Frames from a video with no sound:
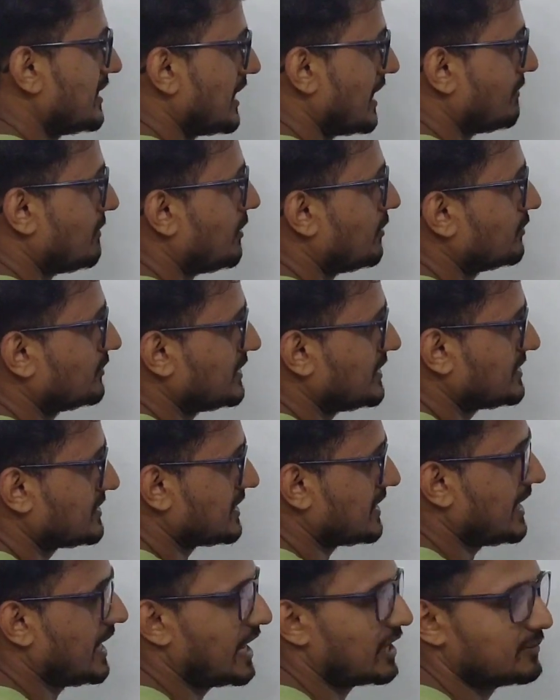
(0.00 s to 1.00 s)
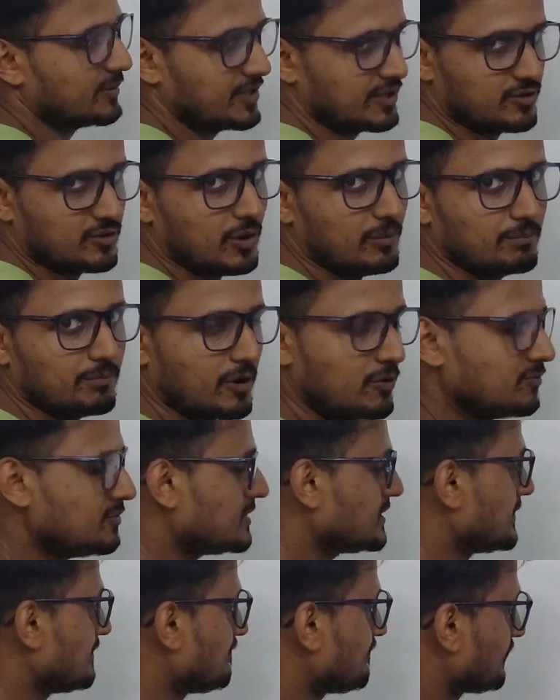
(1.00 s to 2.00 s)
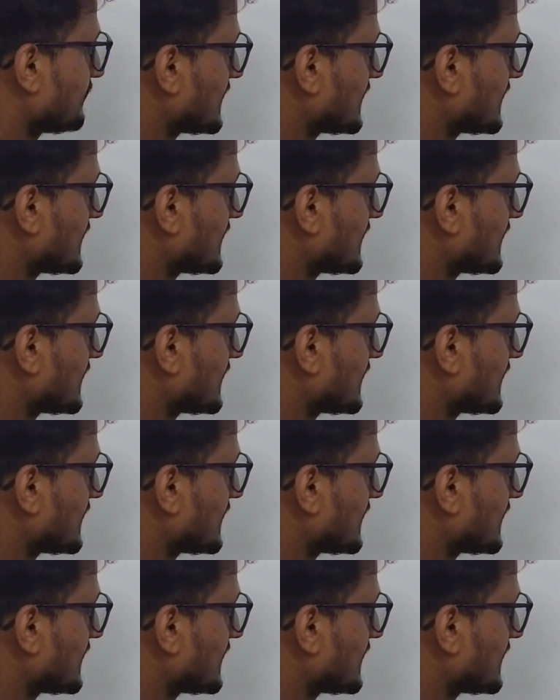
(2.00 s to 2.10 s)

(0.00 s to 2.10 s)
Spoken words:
about these aromatic compounds.